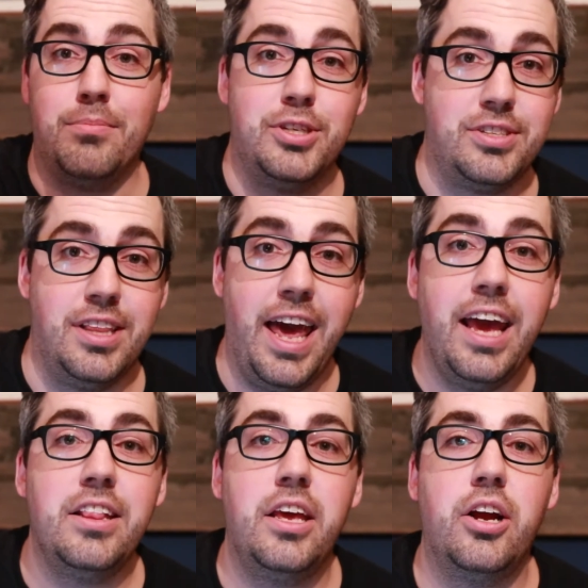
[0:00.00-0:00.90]
I'm just
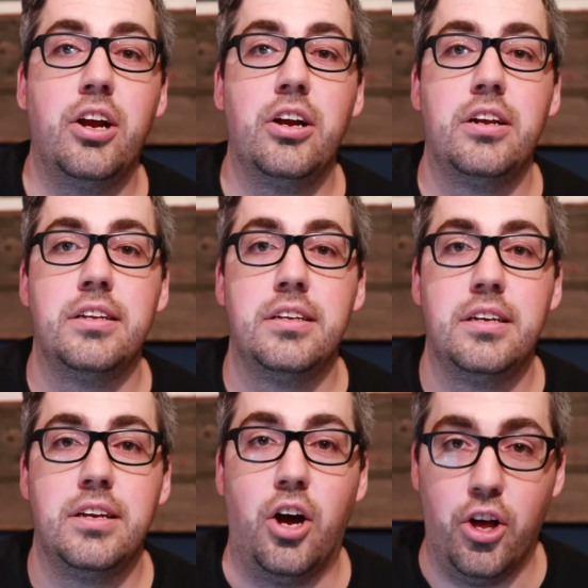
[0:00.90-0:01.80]
laying there
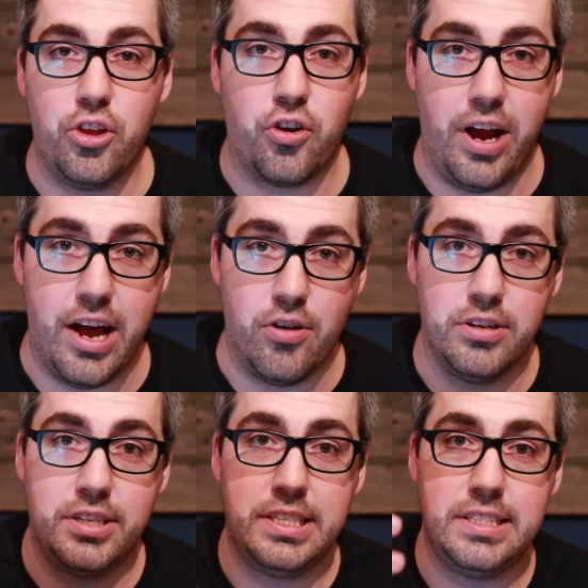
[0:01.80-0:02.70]
on the
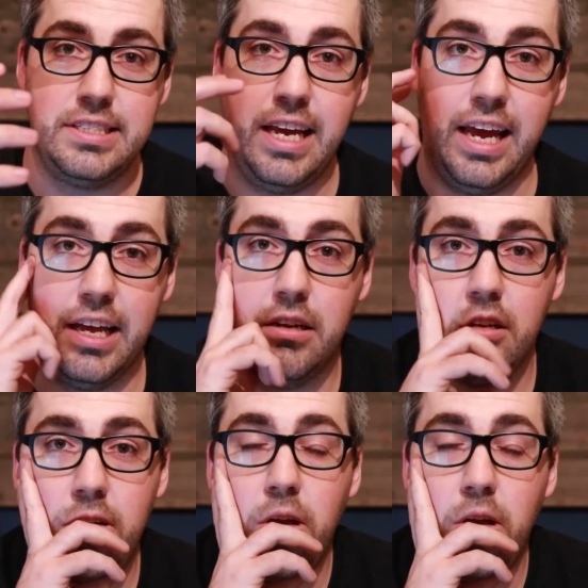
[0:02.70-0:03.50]
ground, dead,